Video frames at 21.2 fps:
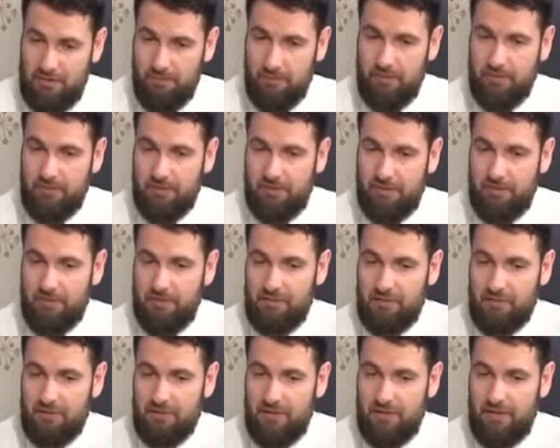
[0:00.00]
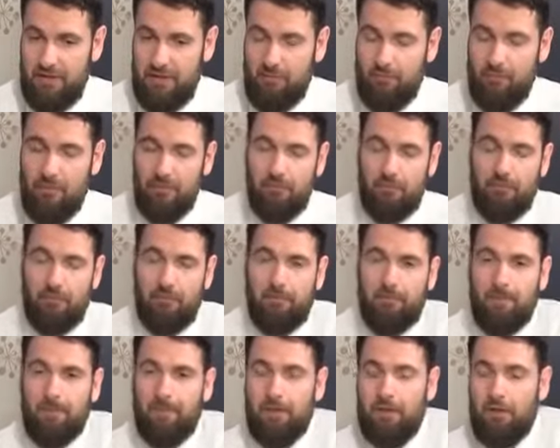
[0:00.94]
deep into this, and then I
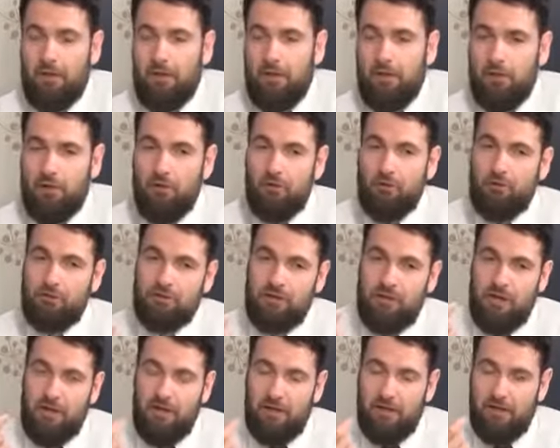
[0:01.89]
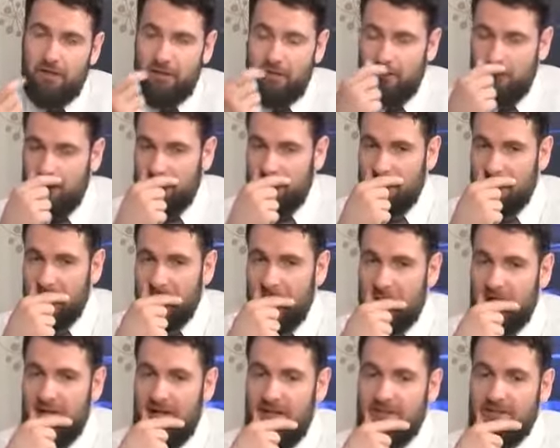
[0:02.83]
remember you saying in, in
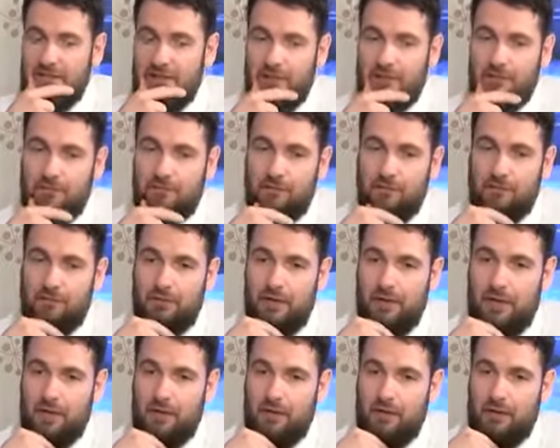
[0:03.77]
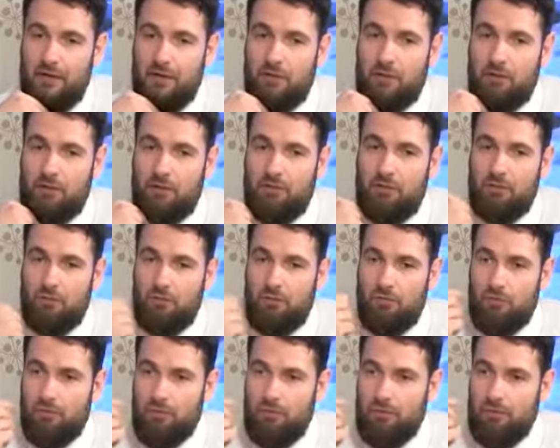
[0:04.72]
our last interview that you
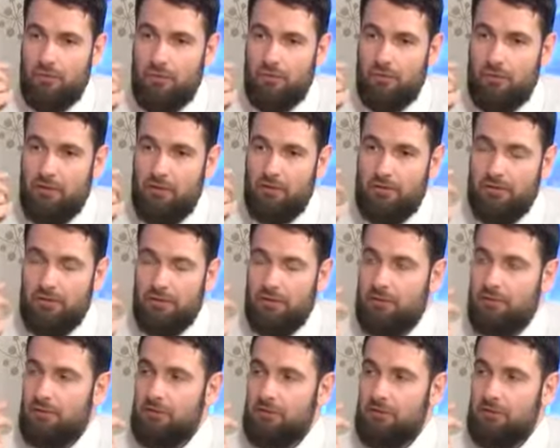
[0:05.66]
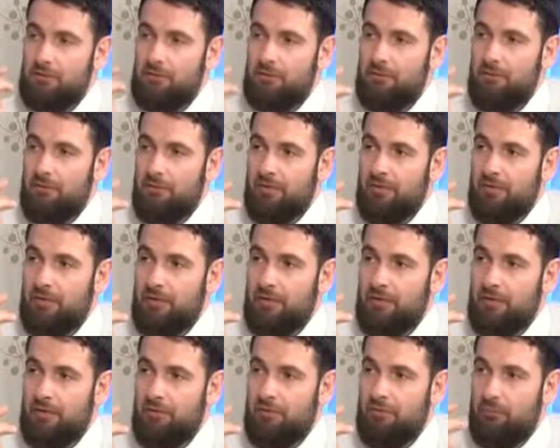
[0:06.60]
were listening to some of
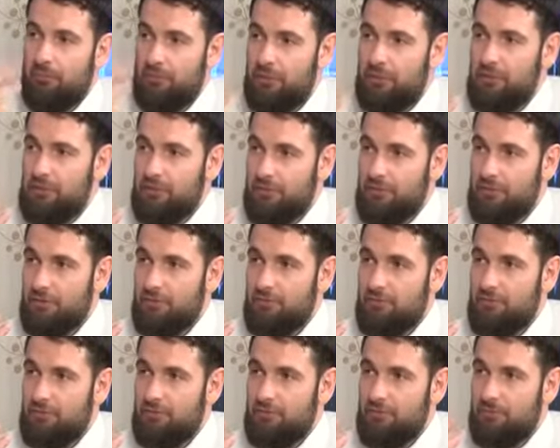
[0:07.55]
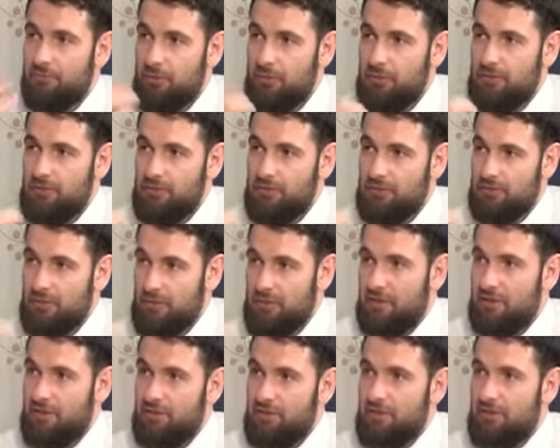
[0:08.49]
the preachers preach and
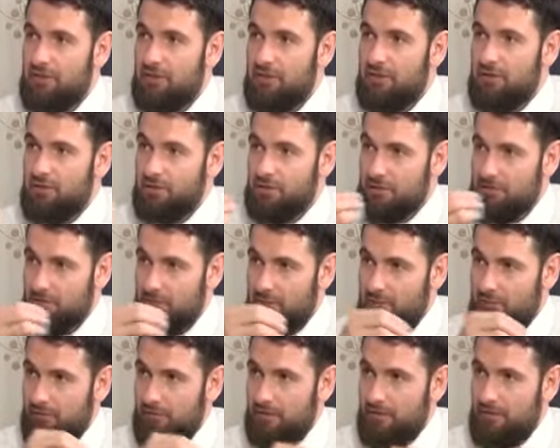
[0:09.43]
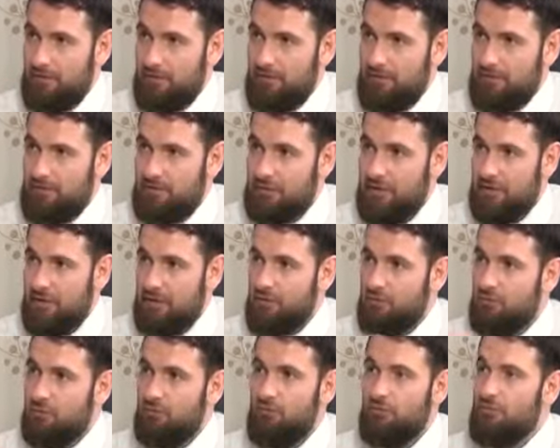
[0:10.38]
teach some of the things that
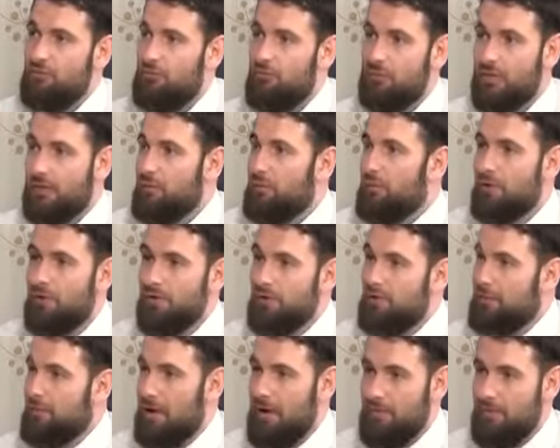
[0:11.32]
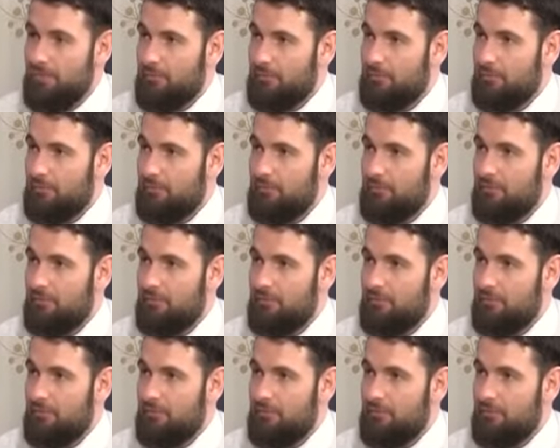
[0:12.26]
you knew they weren't in the Bible.